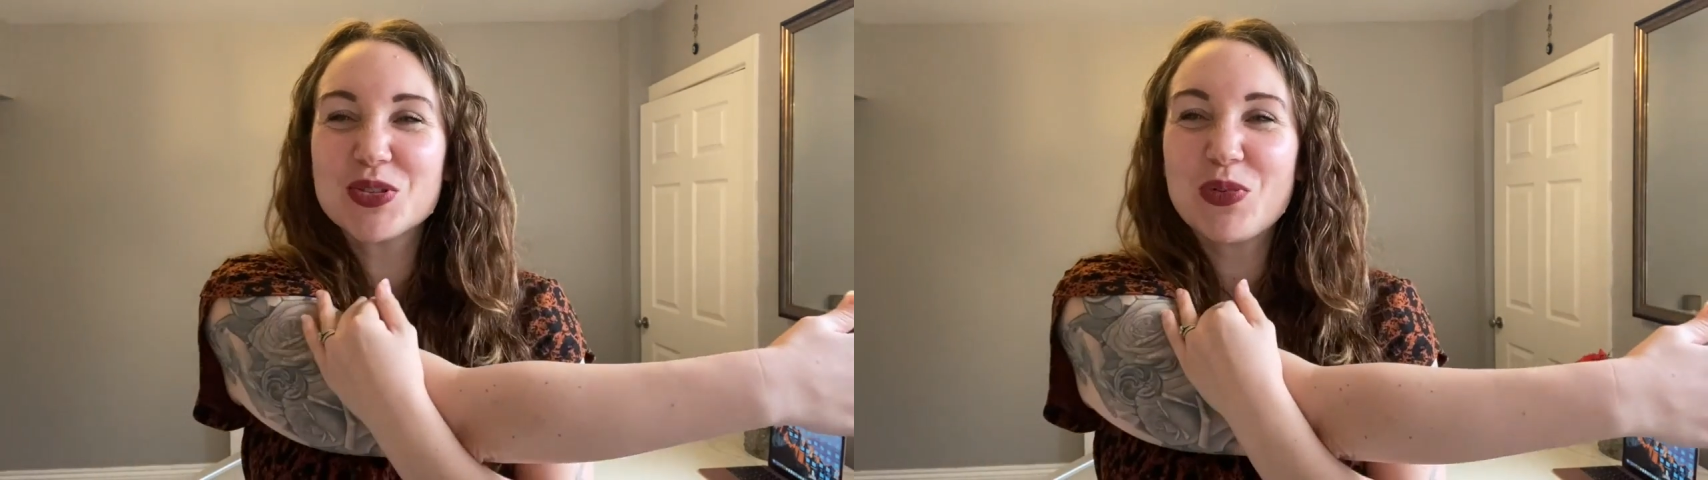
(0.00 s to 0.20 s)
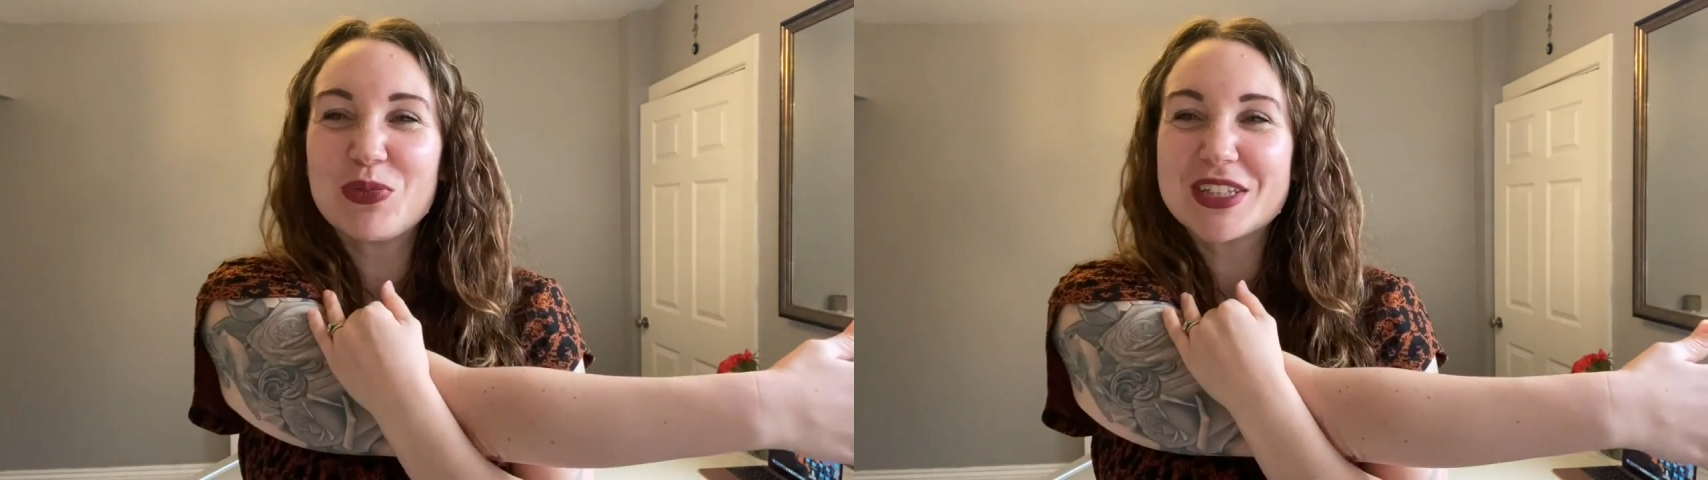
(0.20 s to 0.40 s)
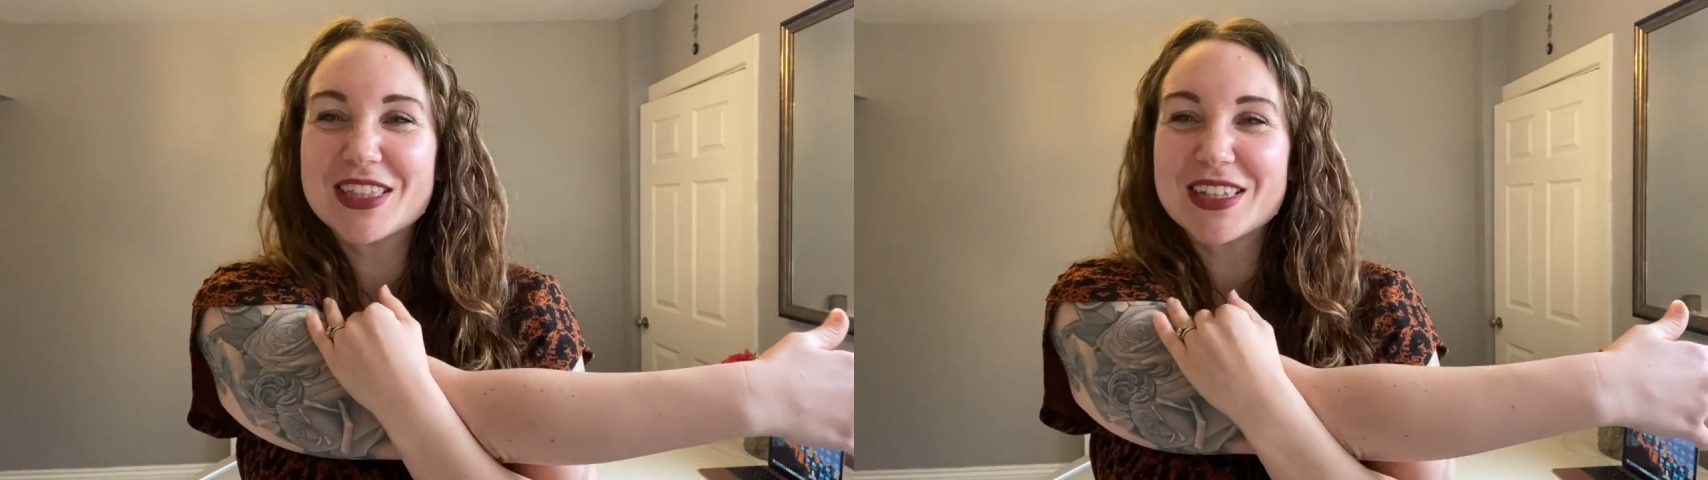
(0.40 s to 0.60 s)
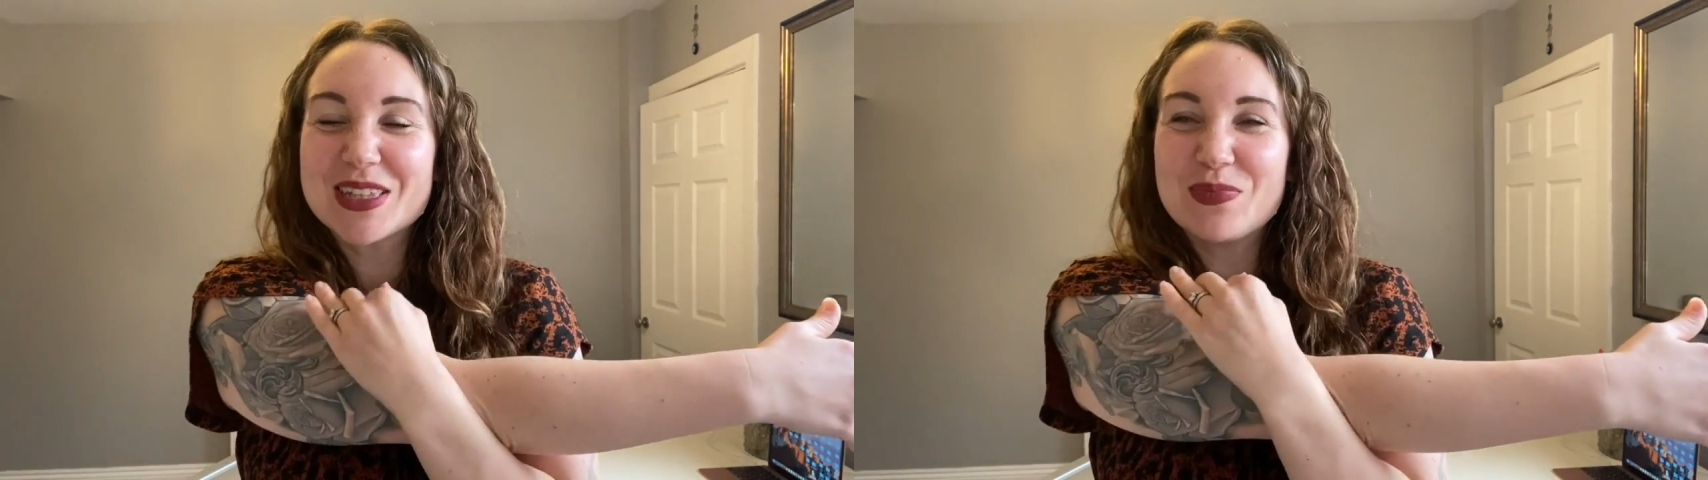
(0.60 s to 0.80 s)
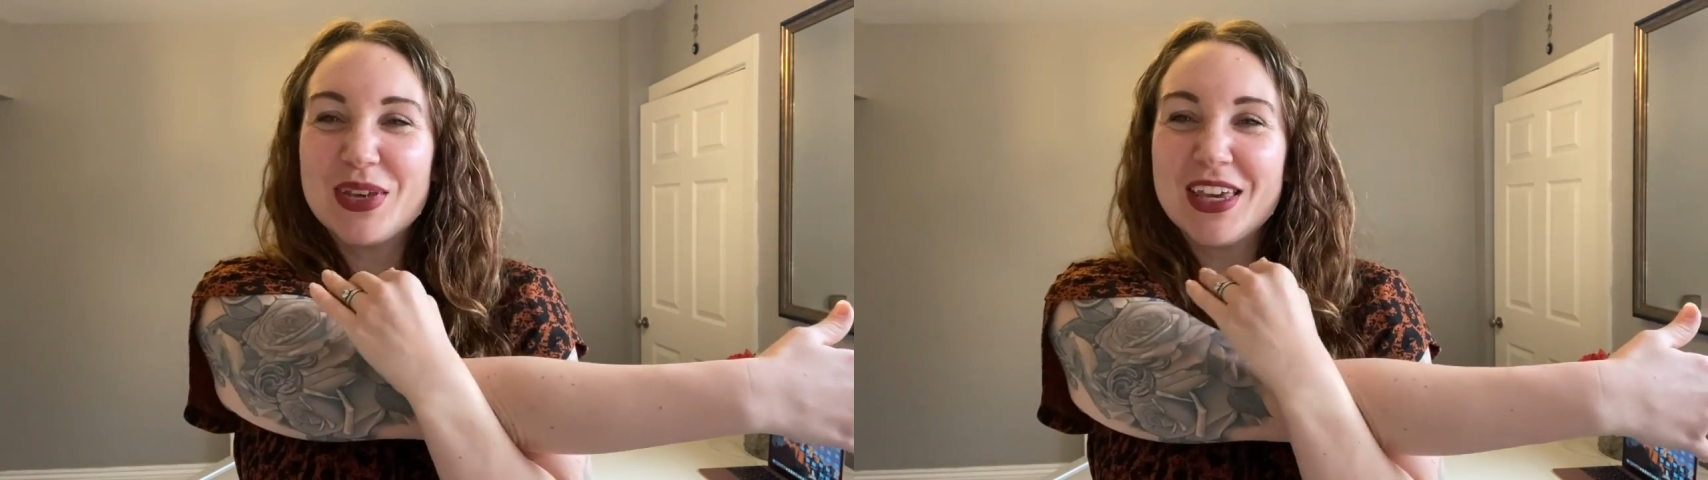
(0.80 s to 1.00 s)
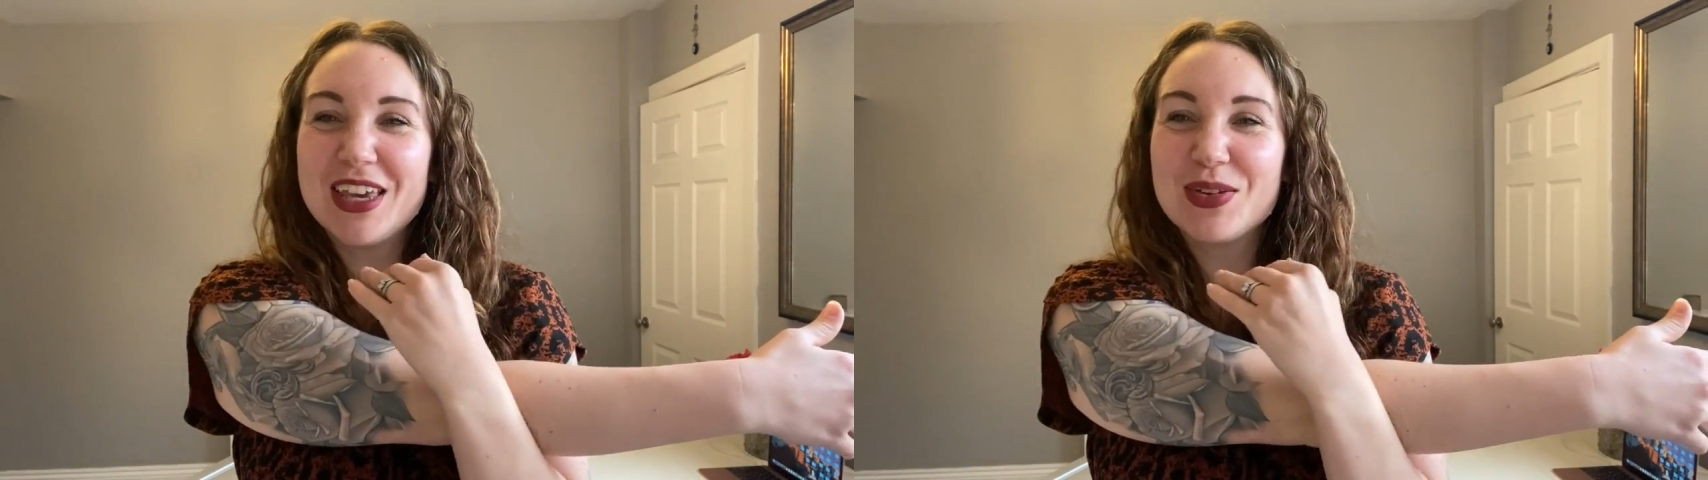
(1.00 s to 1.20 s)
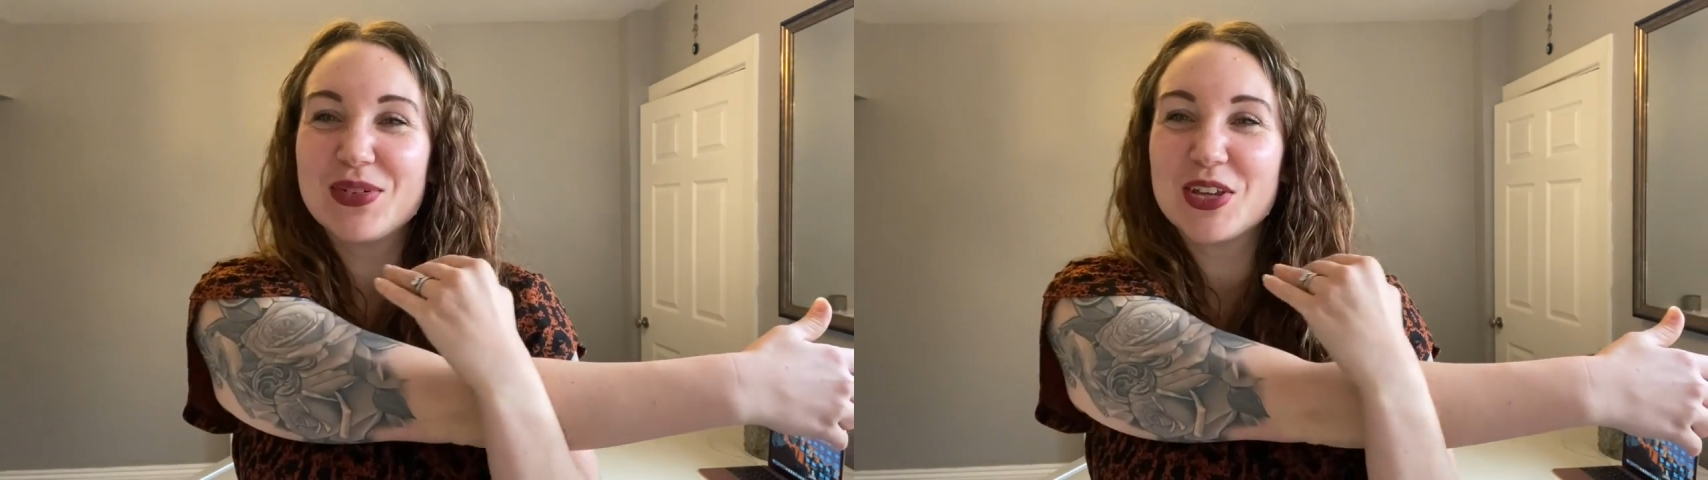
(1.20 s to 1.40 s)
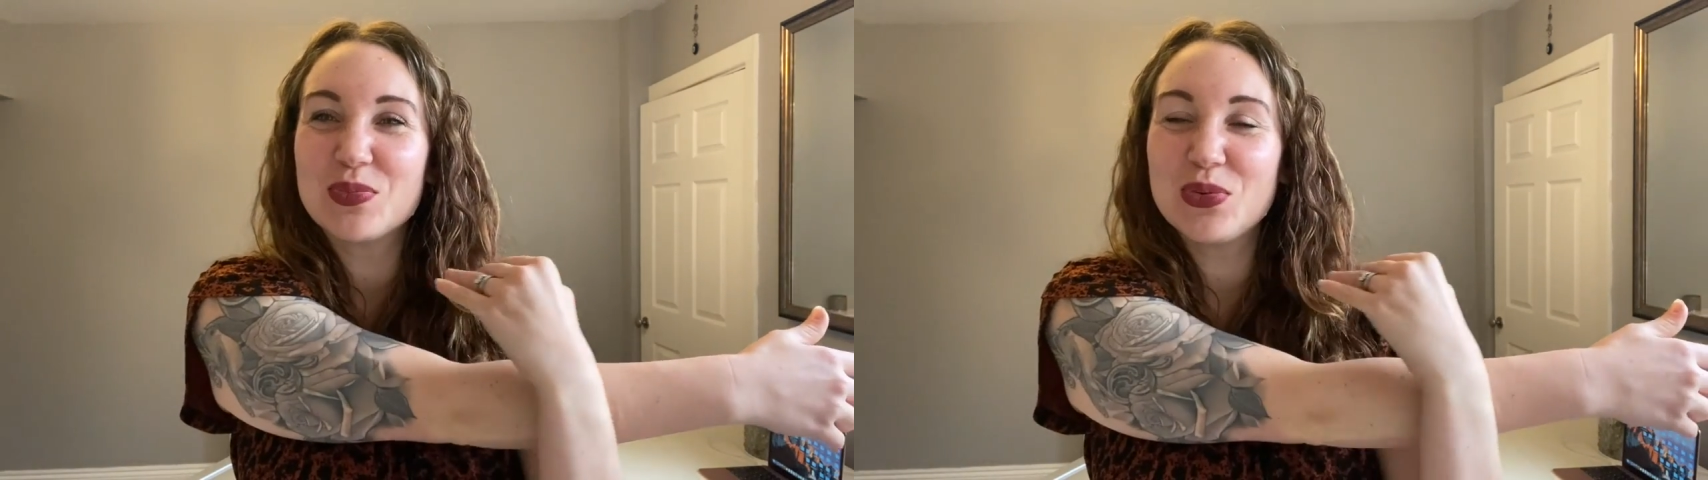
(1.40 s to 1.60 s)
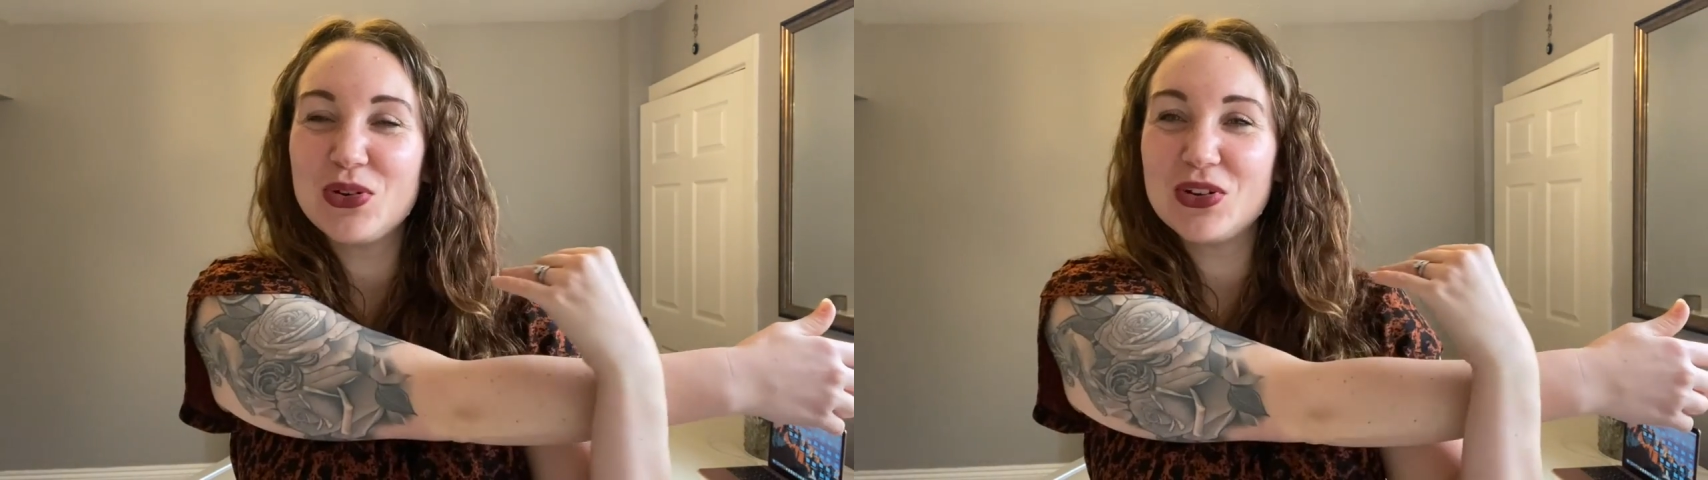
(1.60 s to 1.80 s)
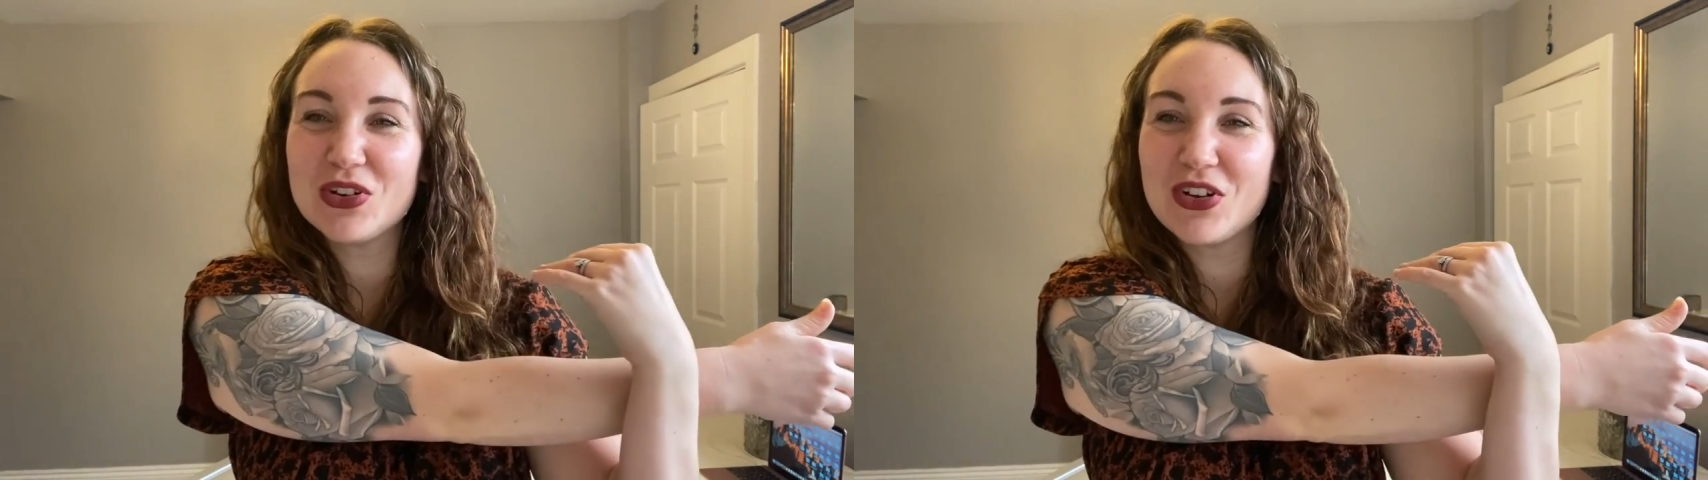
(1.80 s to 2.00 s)
probably did this in PE, where you
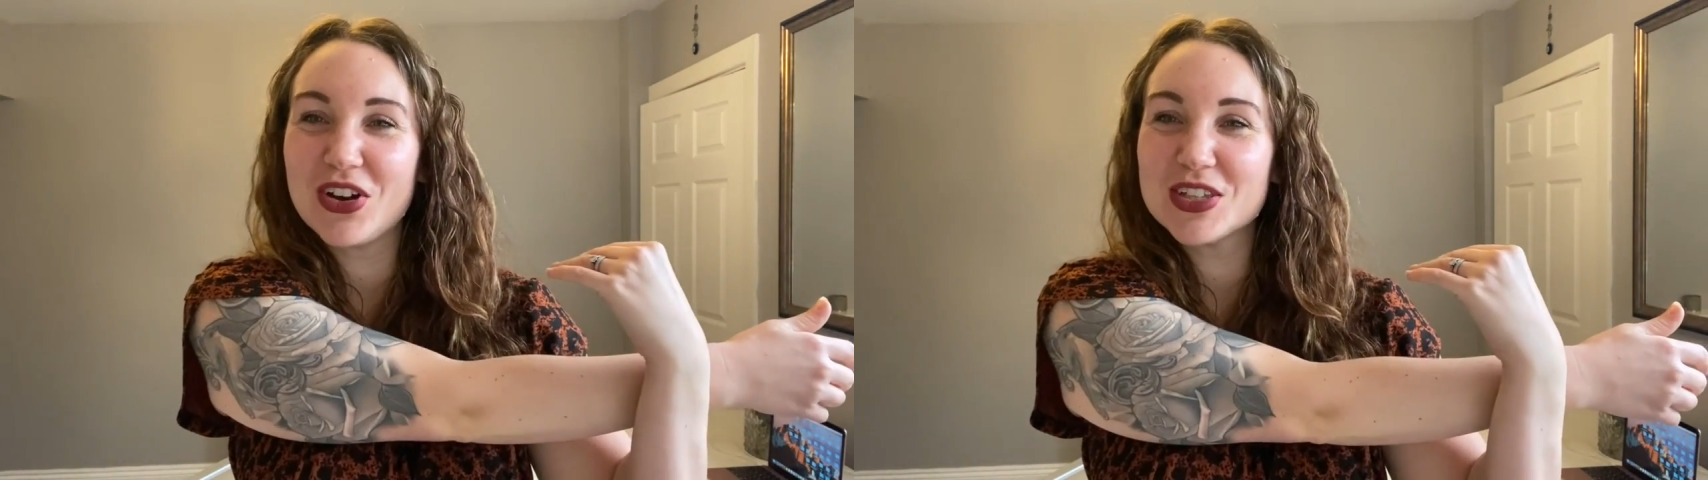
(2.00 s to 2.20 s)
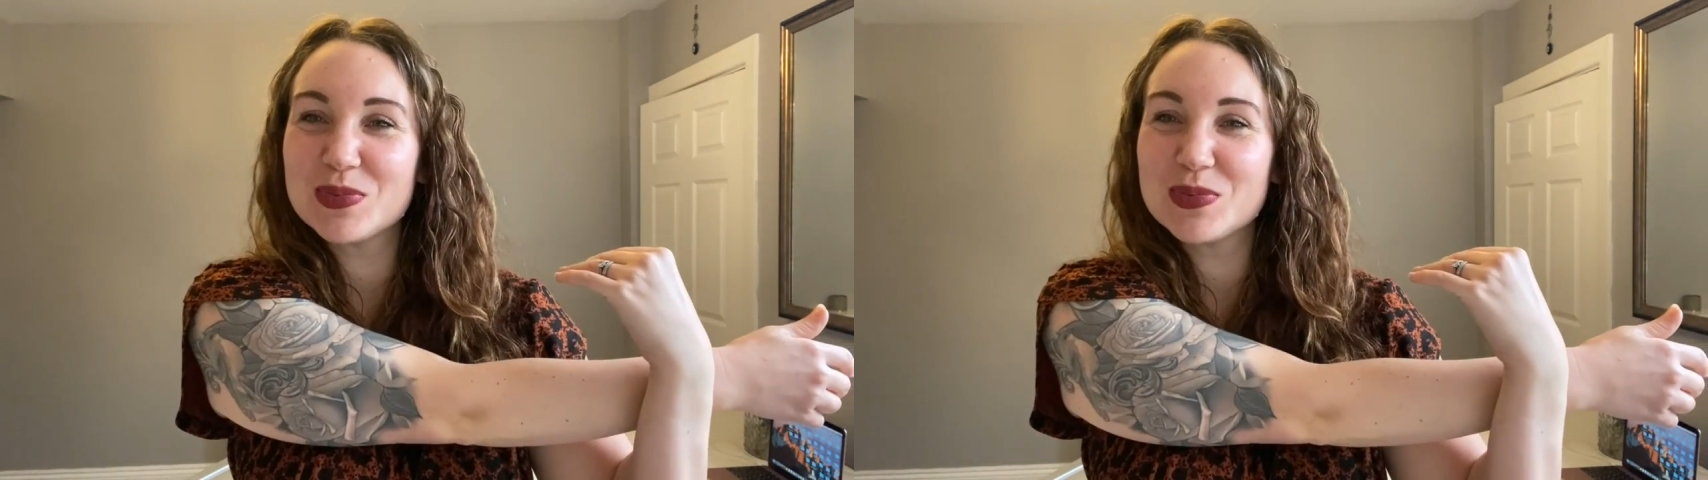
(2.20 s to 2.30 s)
pull across,